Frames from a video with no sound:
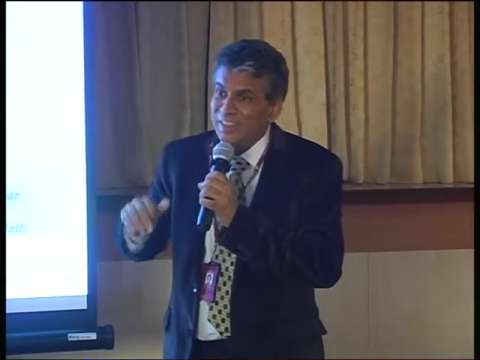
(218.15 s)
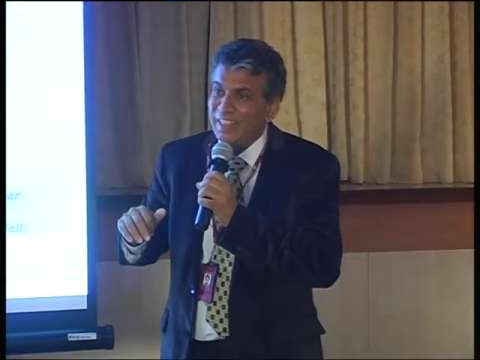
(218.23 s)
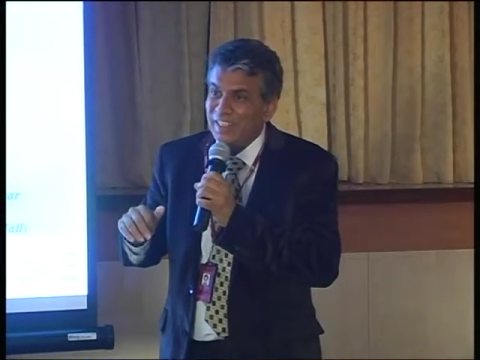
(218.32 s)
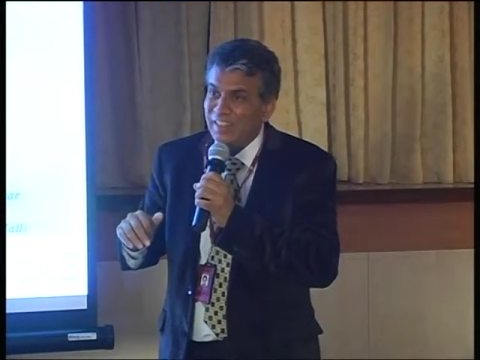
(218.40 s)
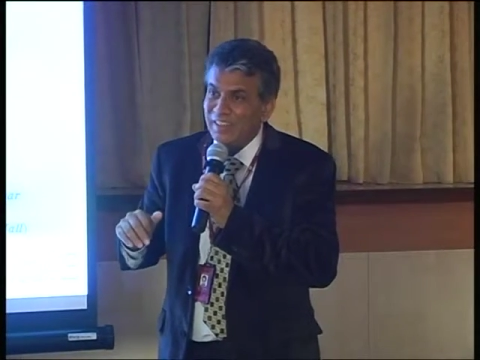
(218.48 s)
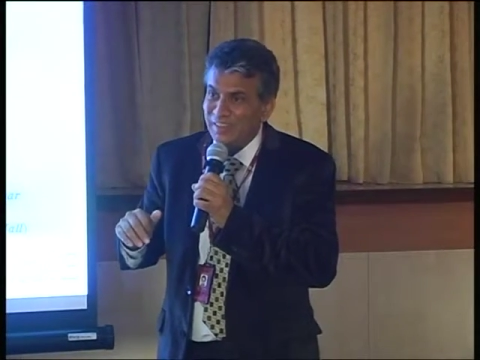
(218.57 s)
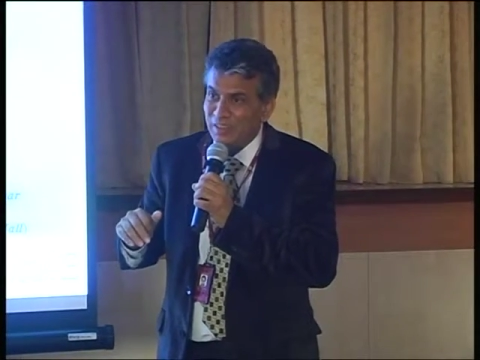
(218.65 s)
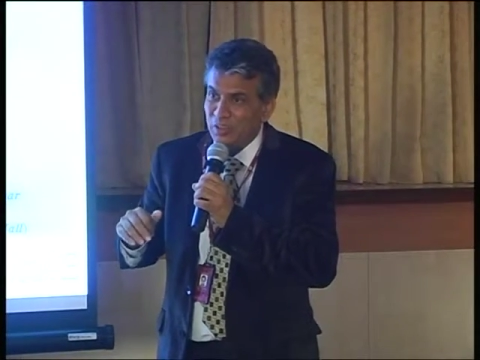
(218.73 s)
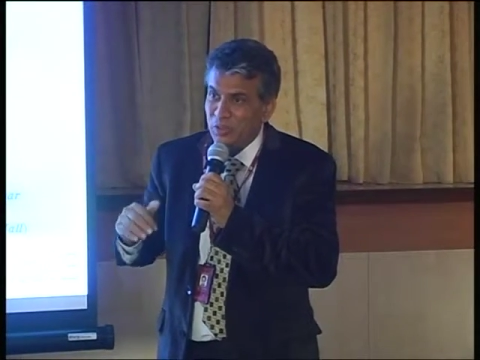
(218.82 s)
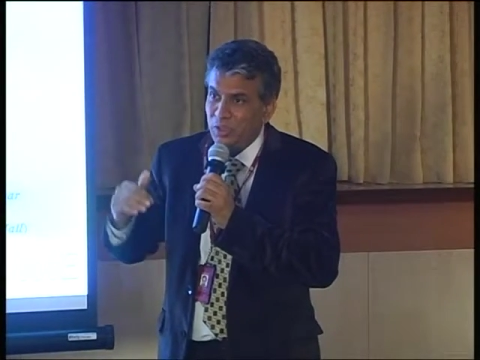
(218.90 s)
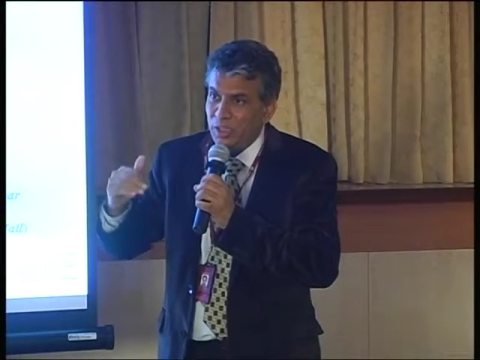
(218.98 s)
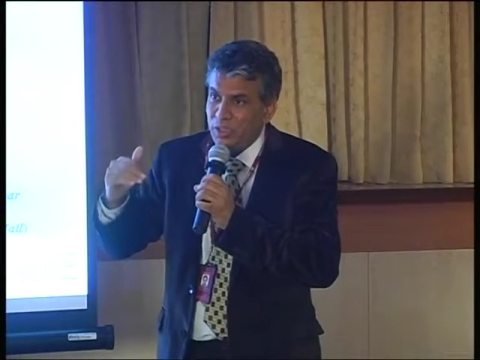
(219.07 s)
get it.
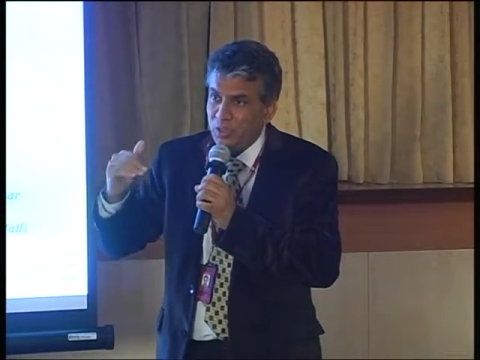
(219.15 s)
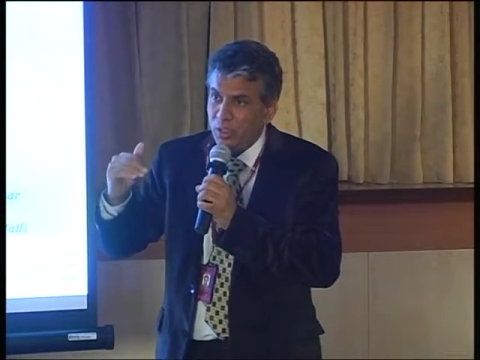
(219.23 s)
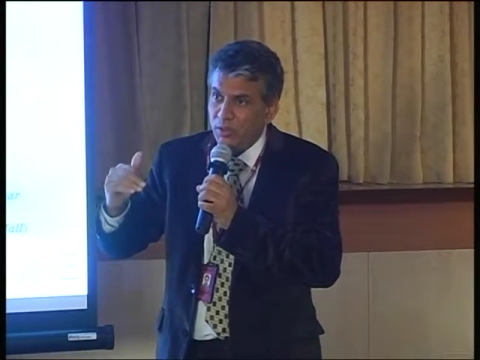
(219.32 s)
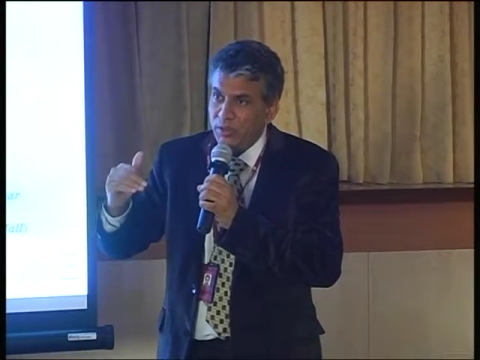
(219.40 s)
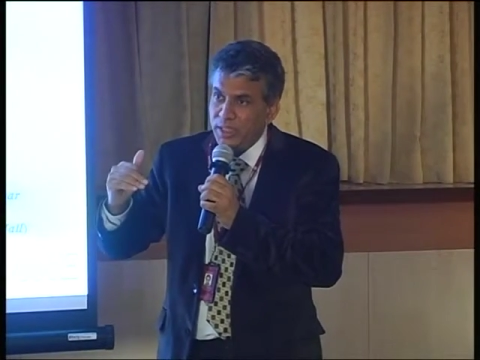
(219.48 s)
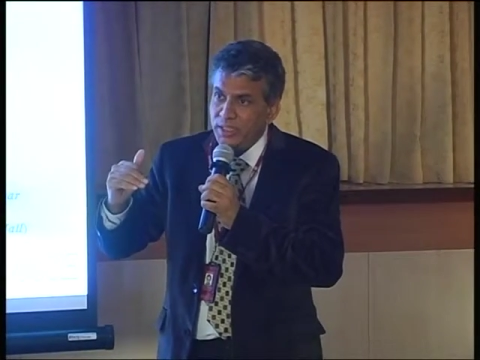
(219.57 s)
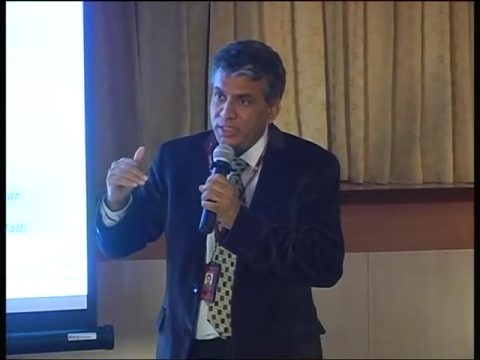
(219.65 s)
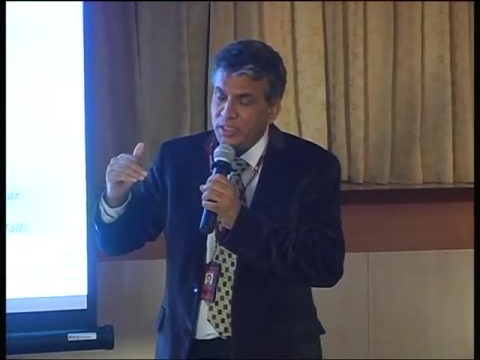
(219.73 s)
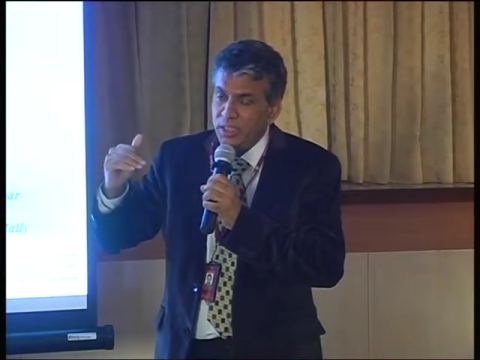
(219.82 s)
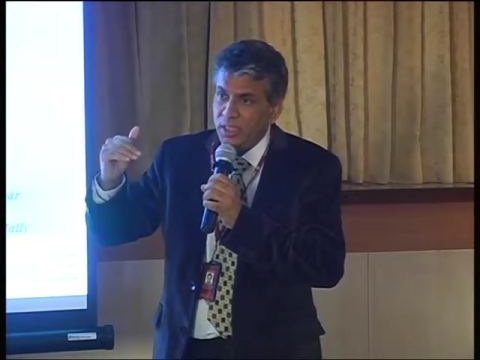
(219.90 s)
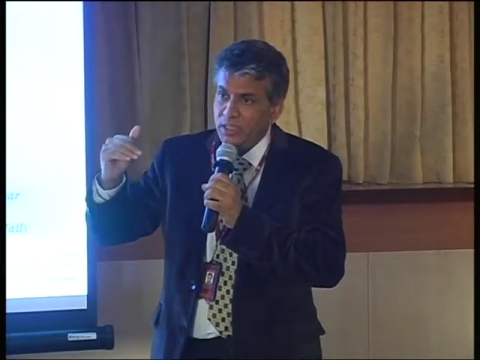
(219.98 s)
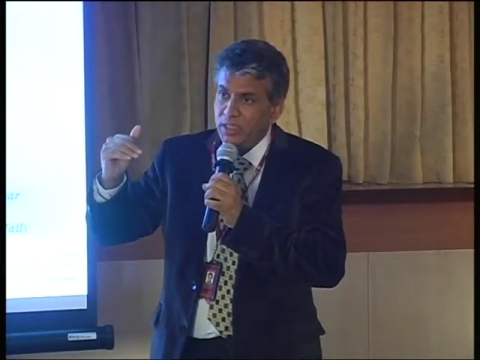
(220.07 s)
So there is always a
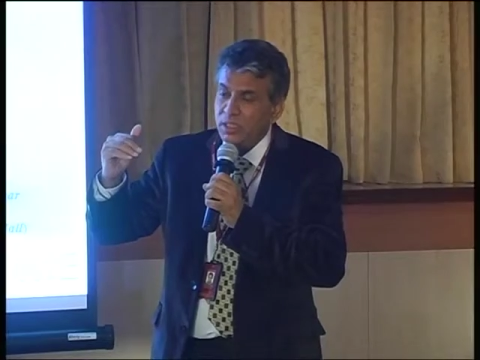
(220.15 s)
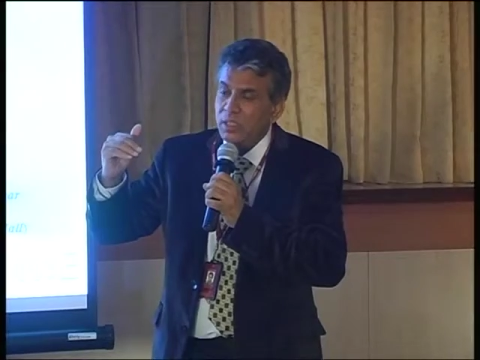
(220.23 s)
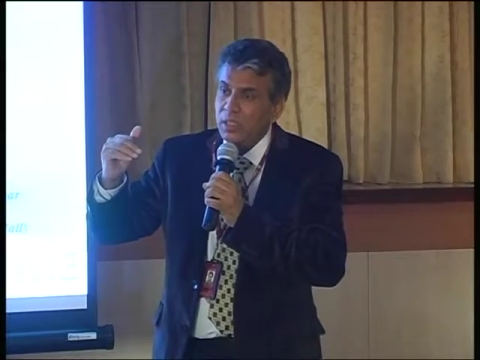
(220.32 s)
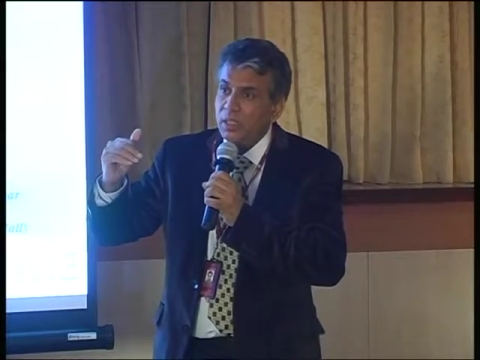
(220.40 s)
chance.